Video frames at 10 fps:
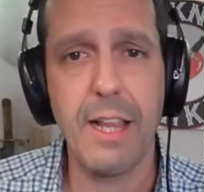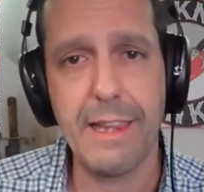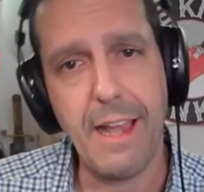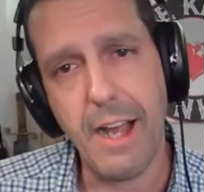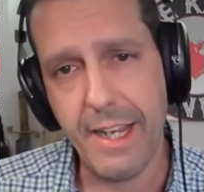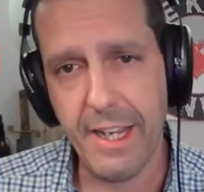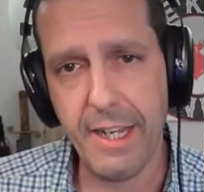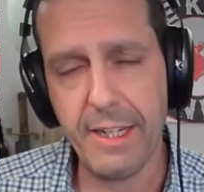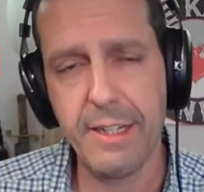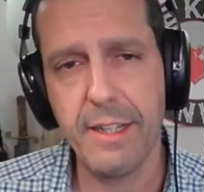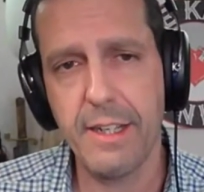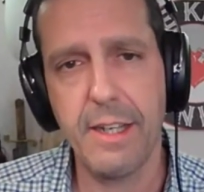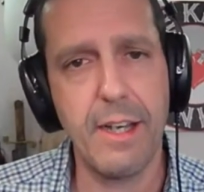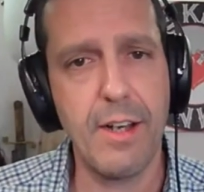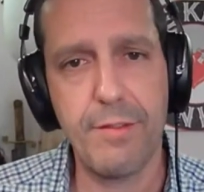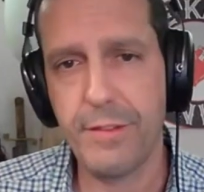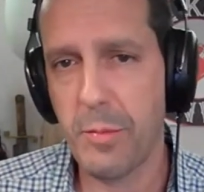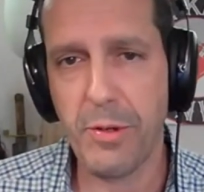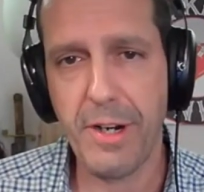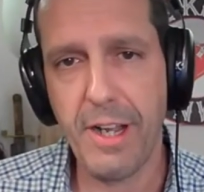locking uh,
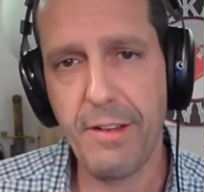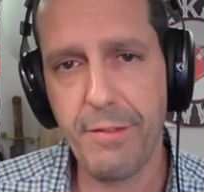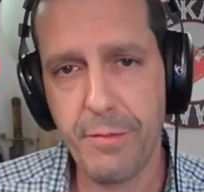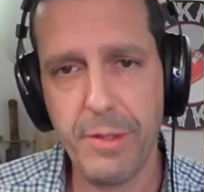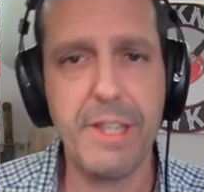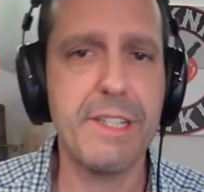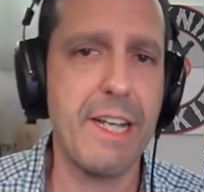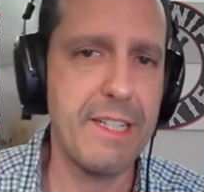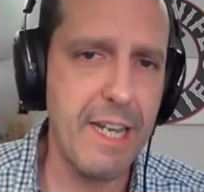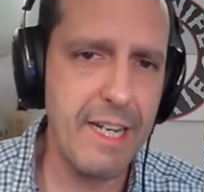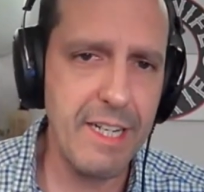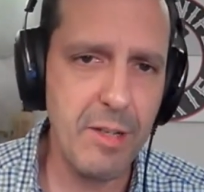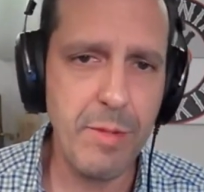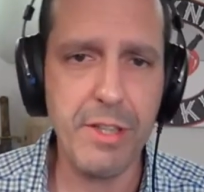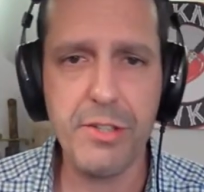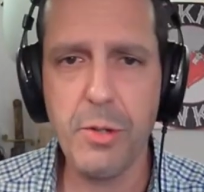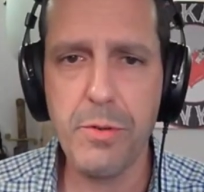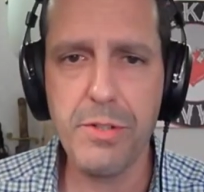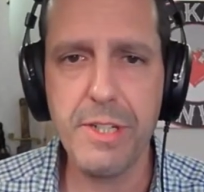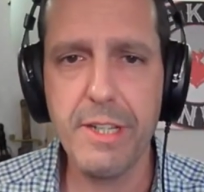flipper knife with the titanium and the
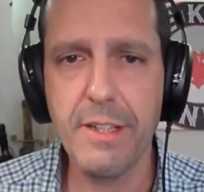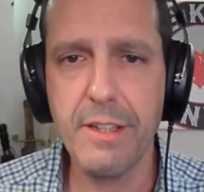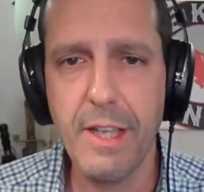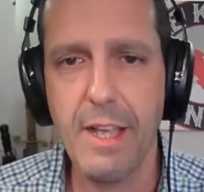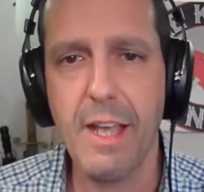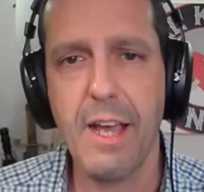super steel,